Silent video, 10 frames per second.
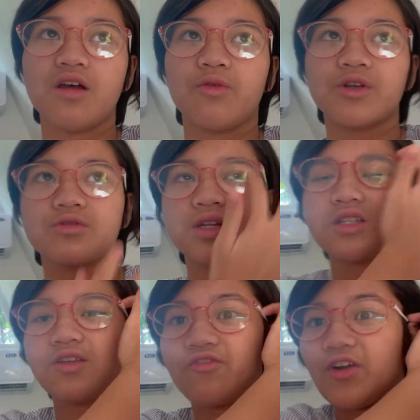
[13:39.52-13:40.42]
which one's
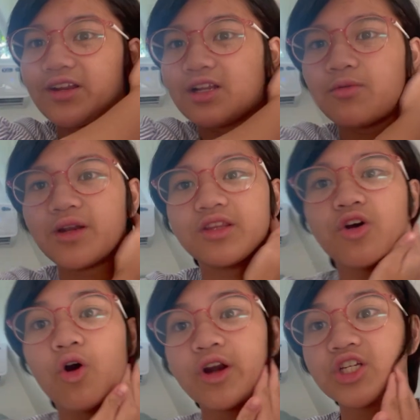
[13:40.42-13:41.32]
the friendly one, and the
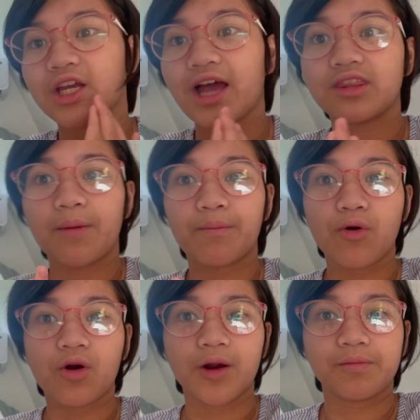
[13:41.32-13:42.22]
orange cat that
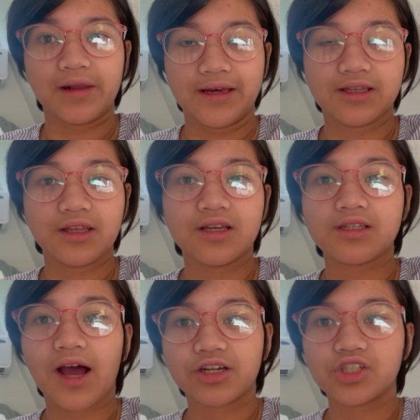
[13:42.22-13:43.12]
broke our plate is
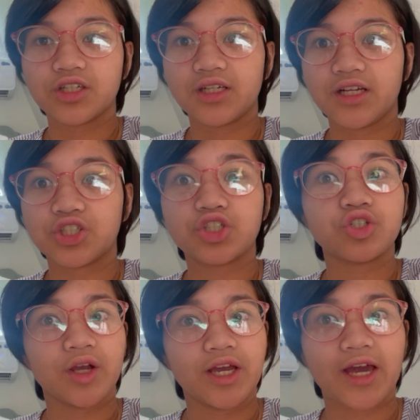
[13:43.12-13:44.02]
actually a
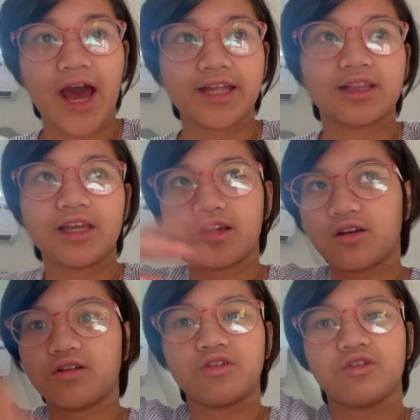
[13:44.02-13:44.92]
stray cat, like,
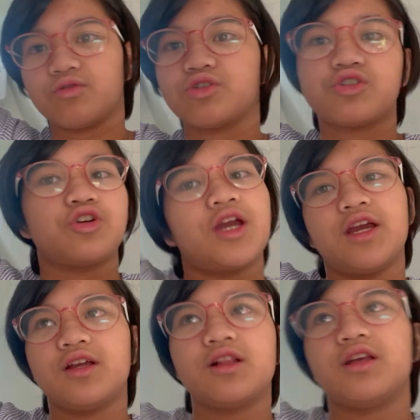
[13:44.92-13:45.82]
you know, stray,
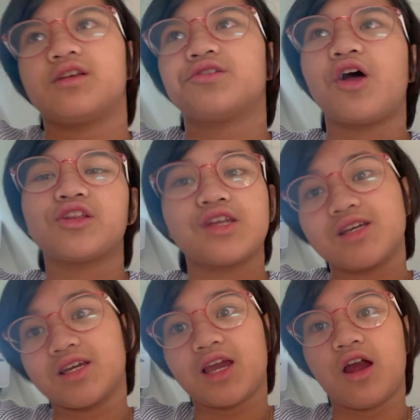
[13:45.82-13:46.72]
like, not
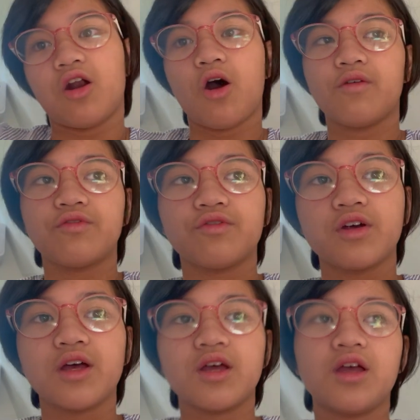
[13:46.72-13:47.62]
taken care
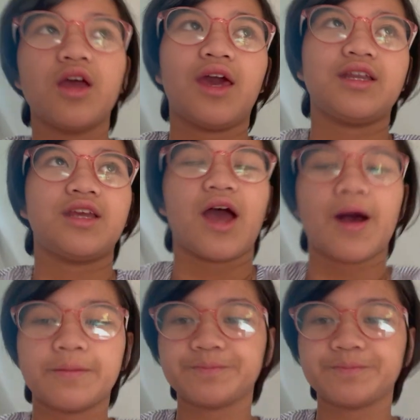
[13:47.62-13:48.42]
of. And yeah,